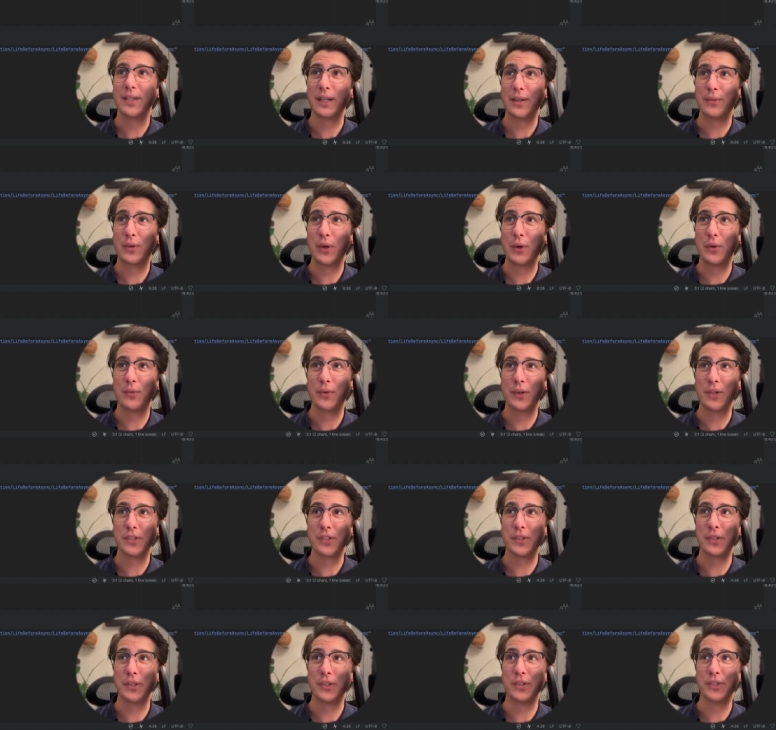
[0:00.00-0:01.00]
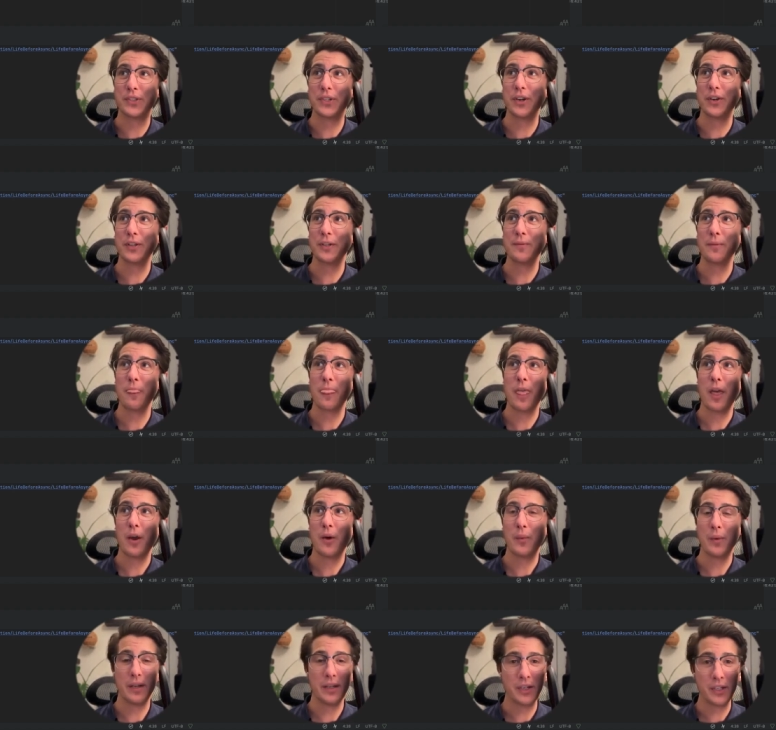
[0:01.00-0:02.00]
line of code first, cooking started.
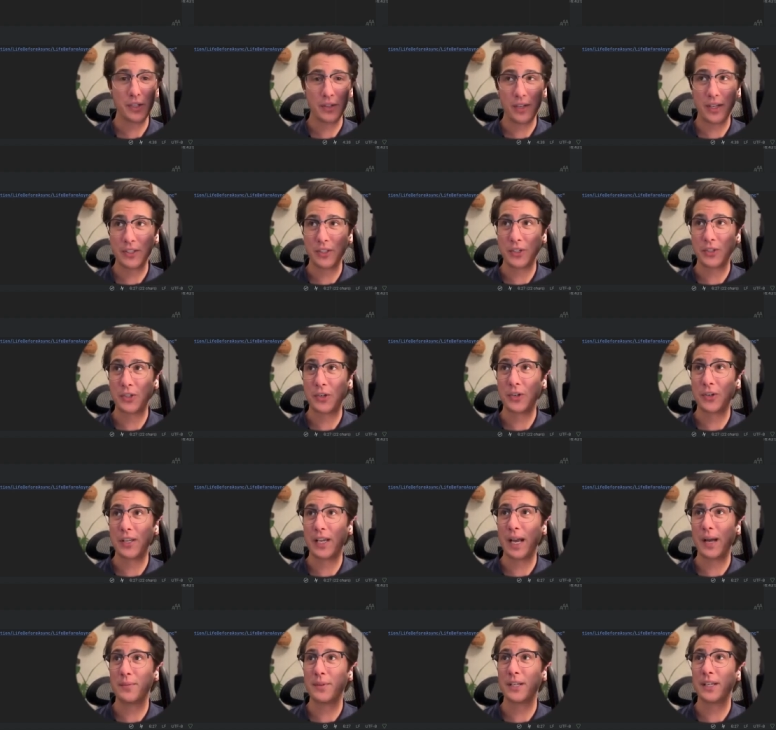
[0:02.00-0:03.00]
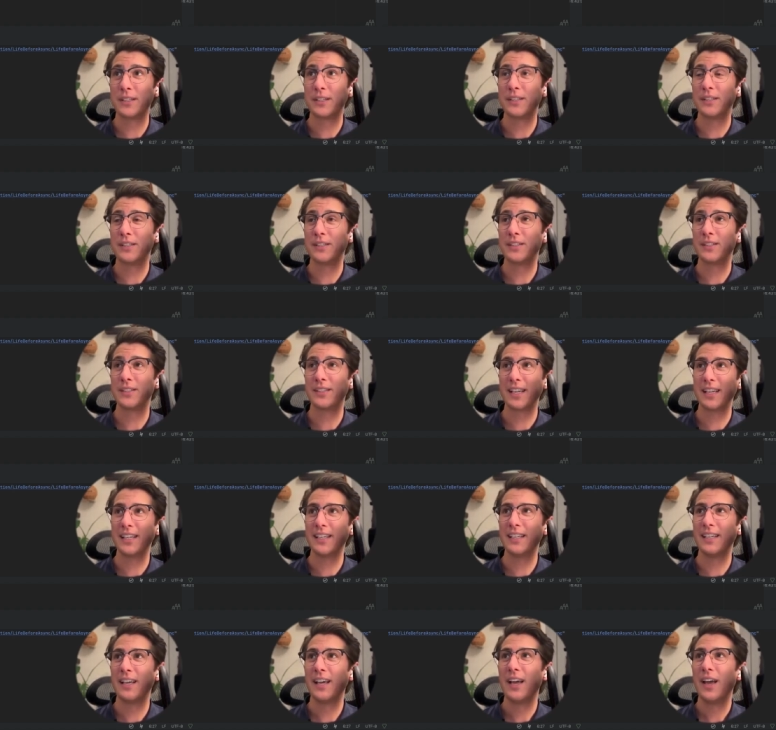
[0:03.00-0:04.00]
We initialize our turkey object.
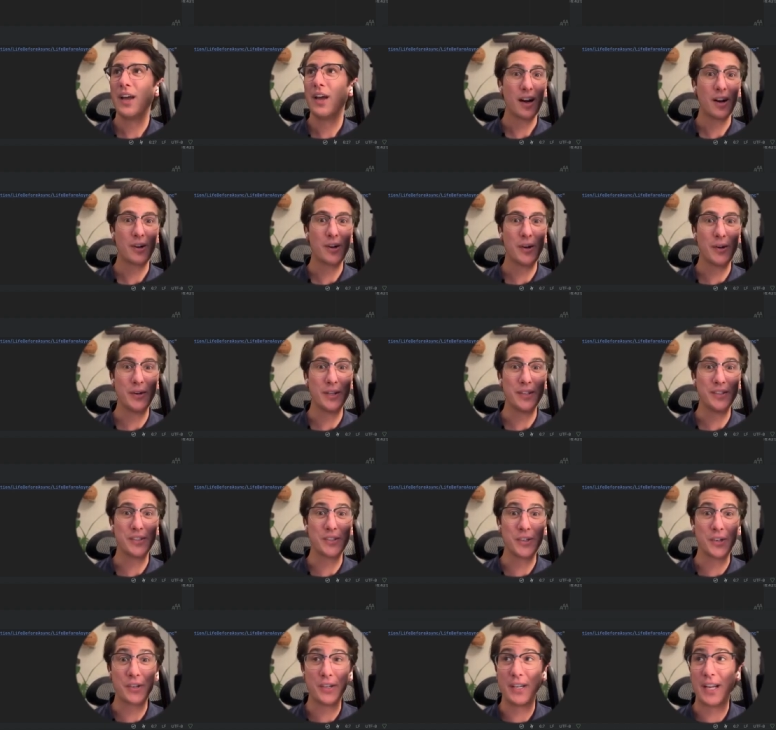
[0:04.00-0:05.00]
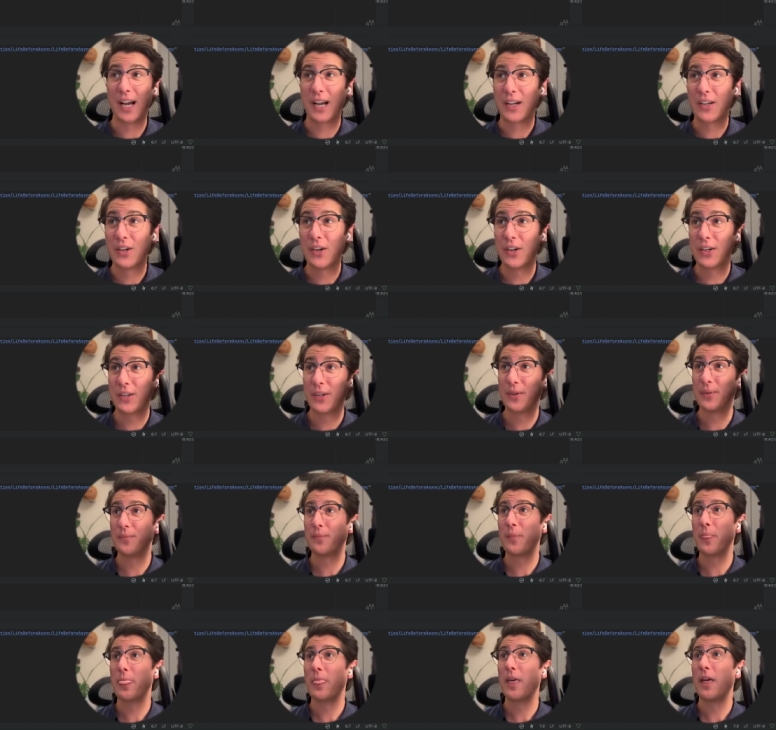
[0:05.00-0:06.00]
Second, our code hits turkey.cook.
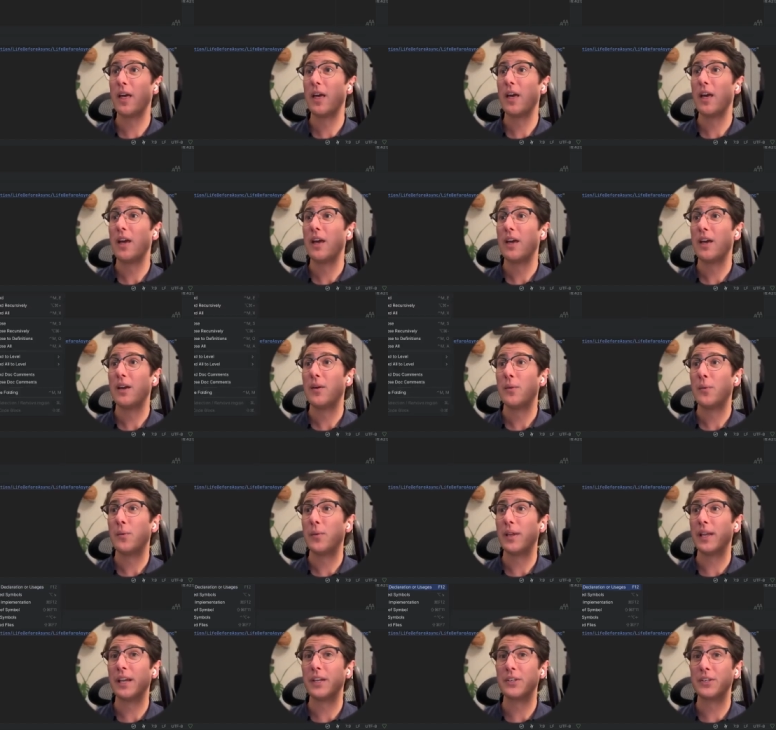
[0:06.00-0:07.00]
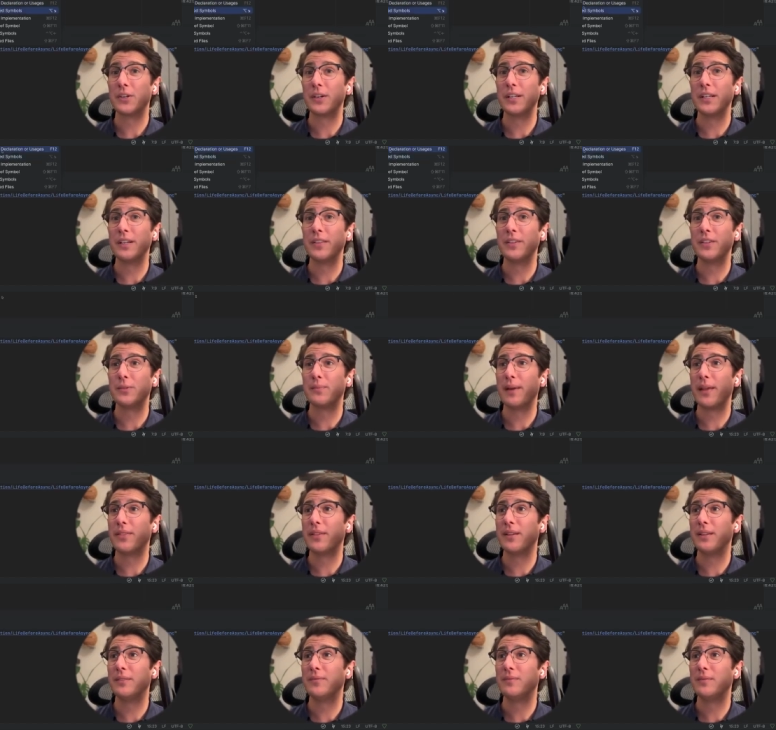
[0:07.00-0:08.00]
We enter into this
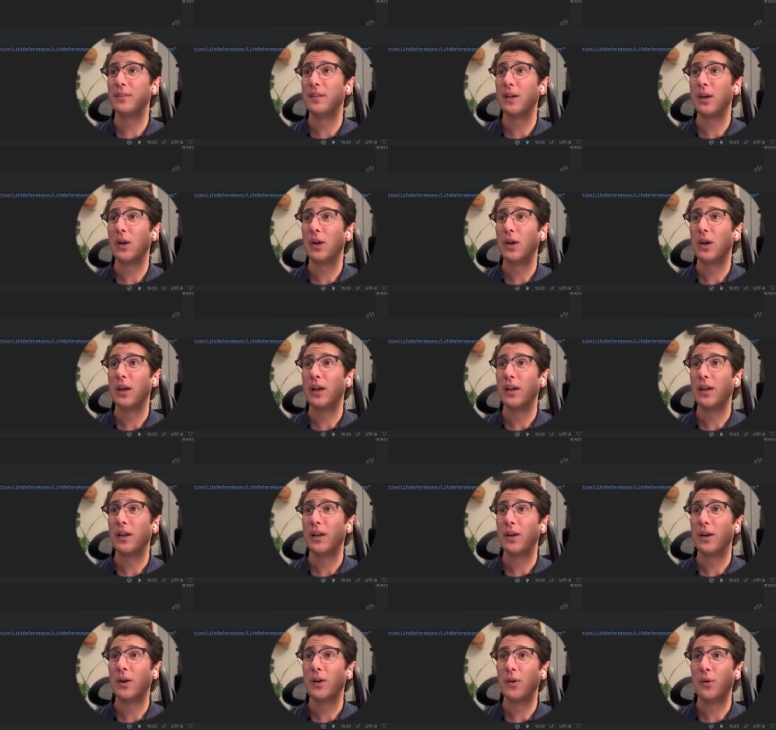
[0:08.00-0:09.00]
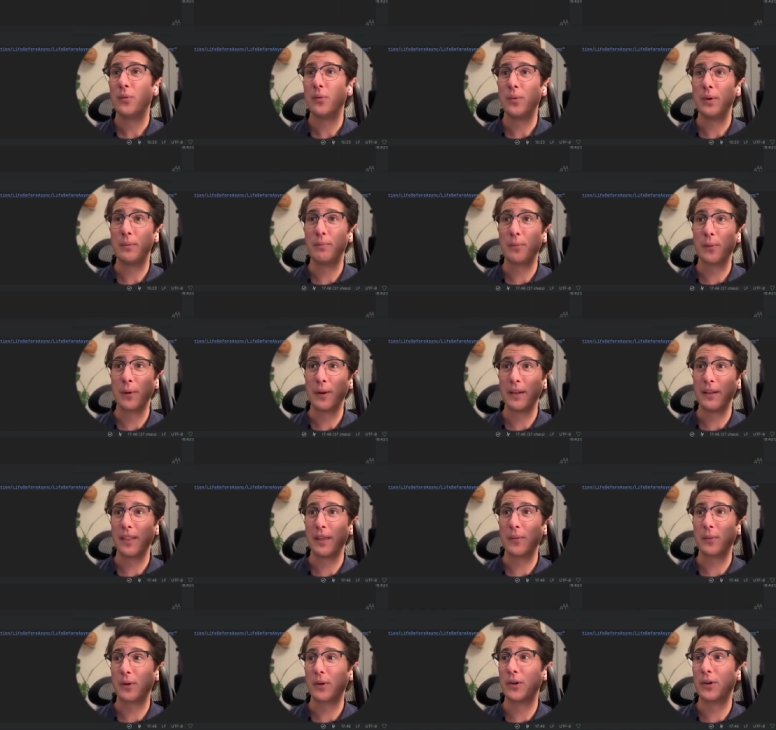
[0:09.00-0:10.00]
method. We print
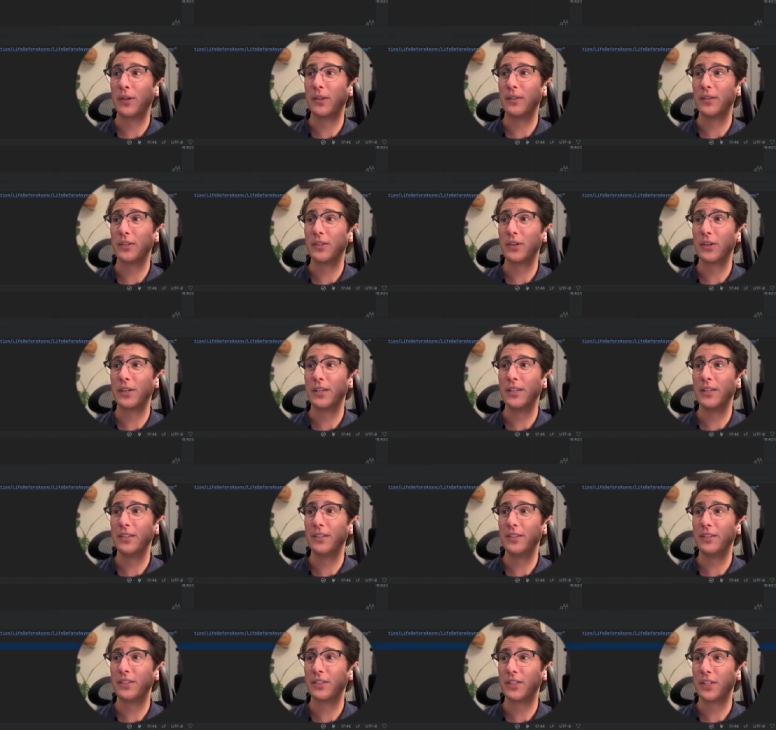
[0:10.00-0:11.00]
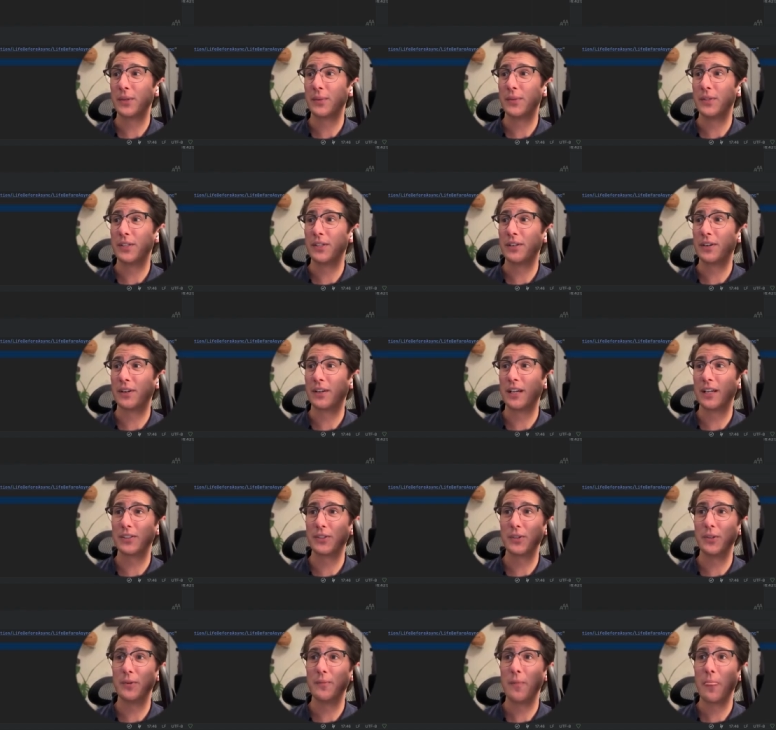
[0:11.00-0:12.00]
that we're cooking the turkey, just like we see in our
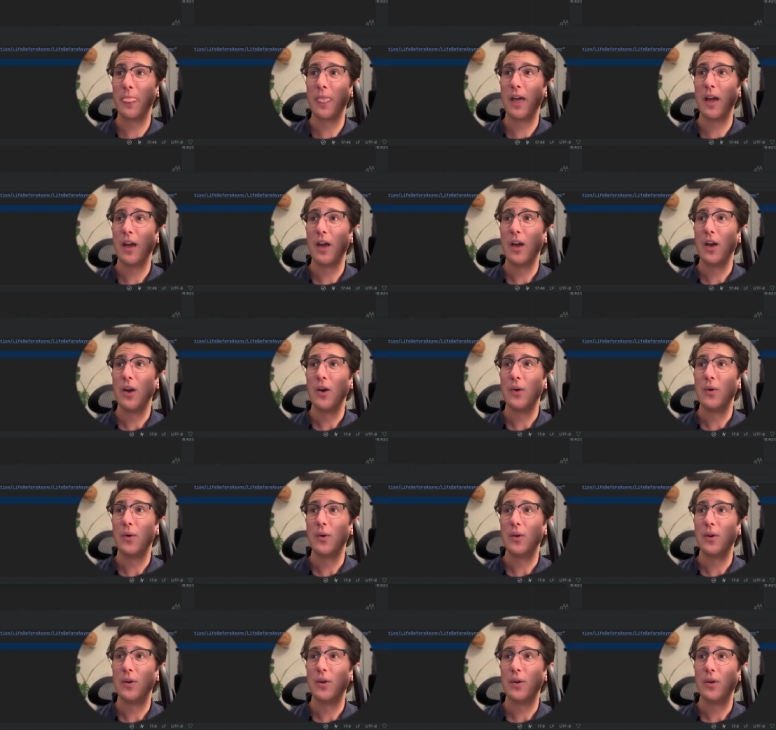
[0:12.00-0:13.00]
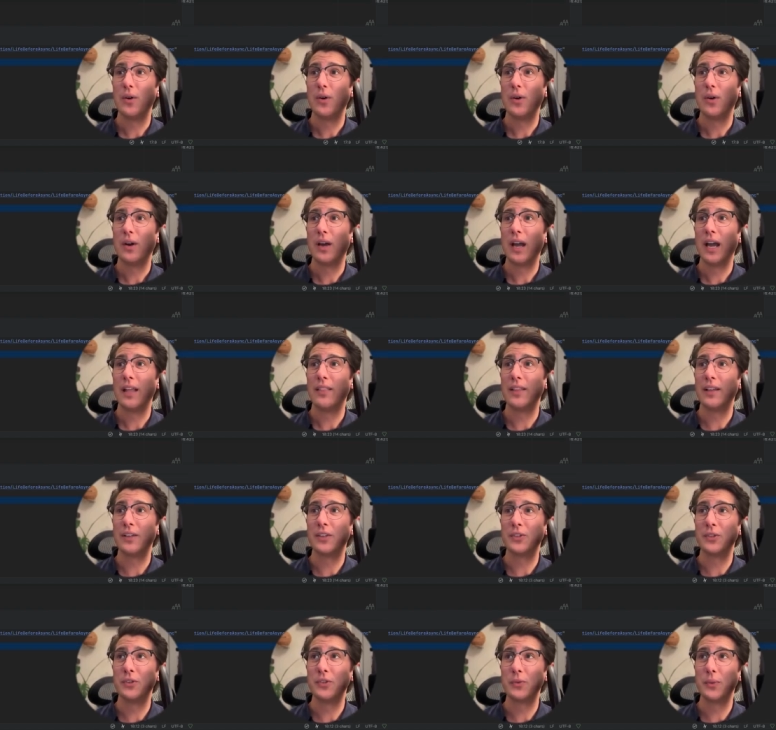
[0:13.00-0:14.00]
console. And then as
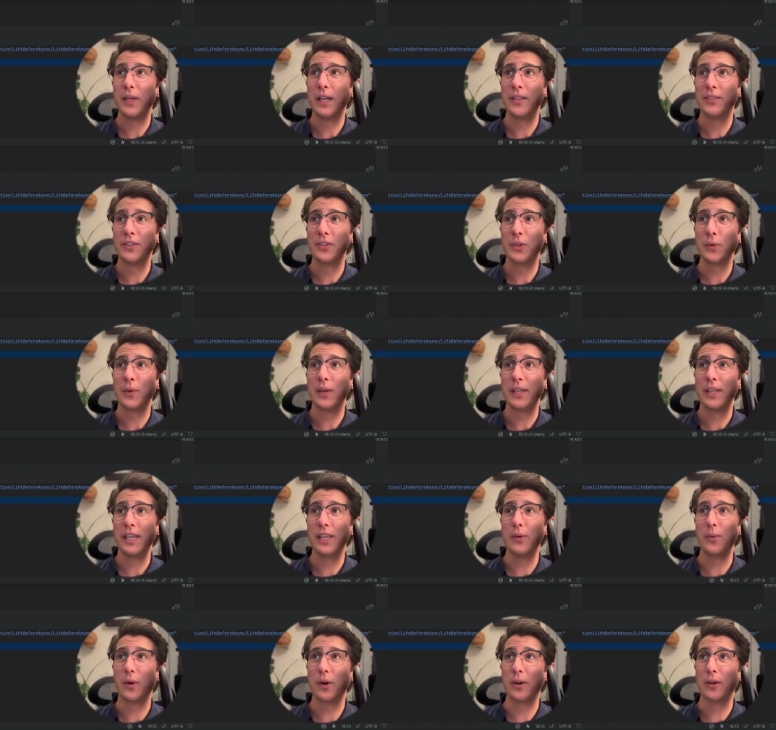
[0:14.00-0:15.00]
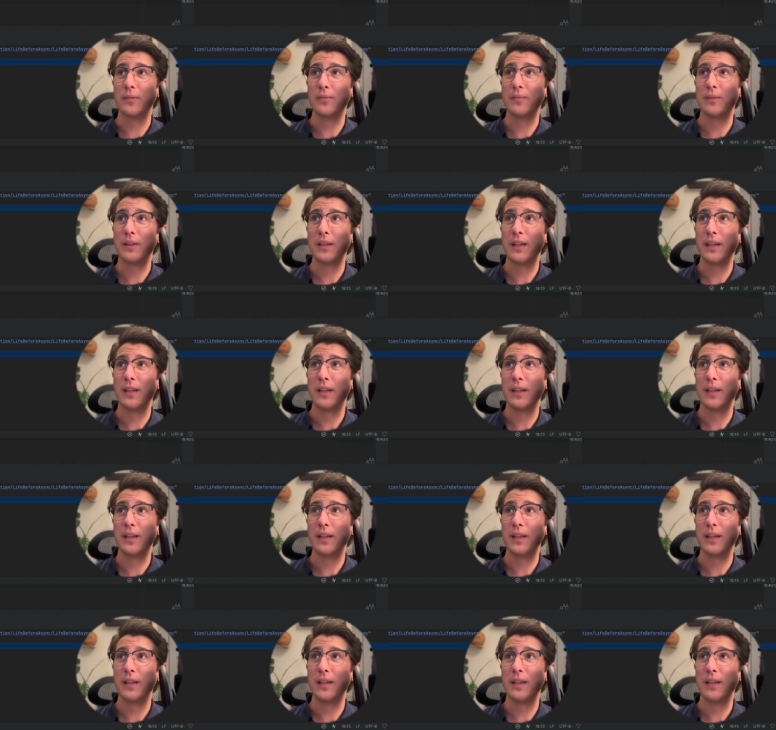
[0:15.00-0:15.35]
soon as we hit this await keyword,